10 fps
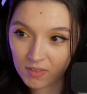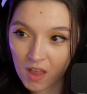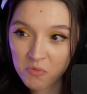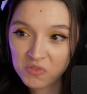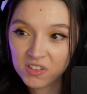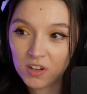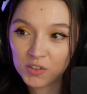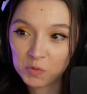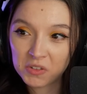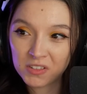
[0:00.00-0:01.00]
I was in
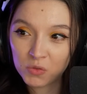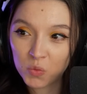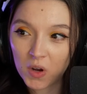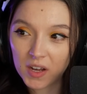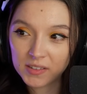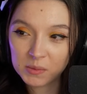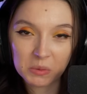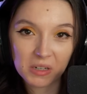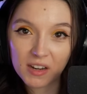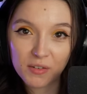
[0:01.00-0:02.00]
hospital twice,
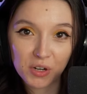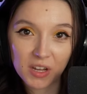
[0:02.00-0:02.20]
but I never